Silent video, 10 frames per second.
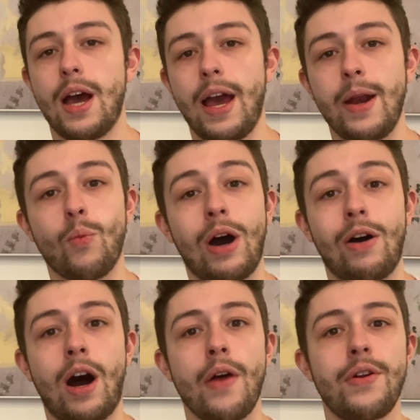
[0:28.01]
And
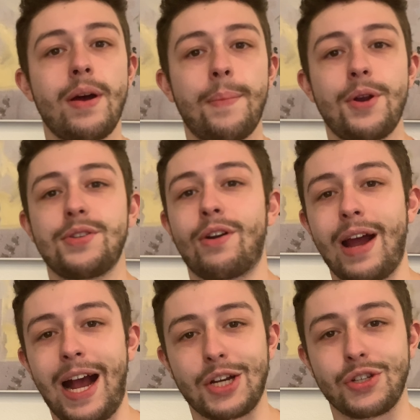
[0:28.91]
while other numbers are
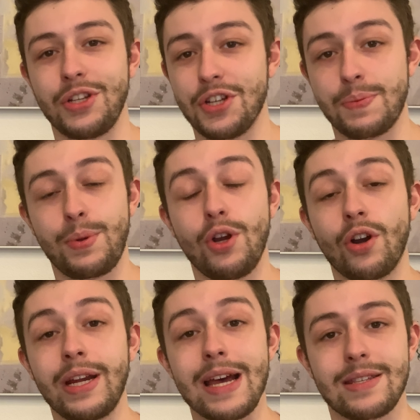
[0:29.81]
actually just pure
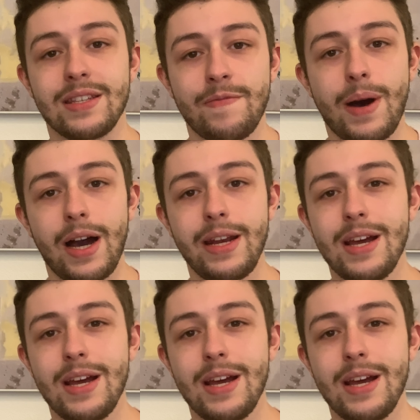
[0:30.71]
guesses of mine,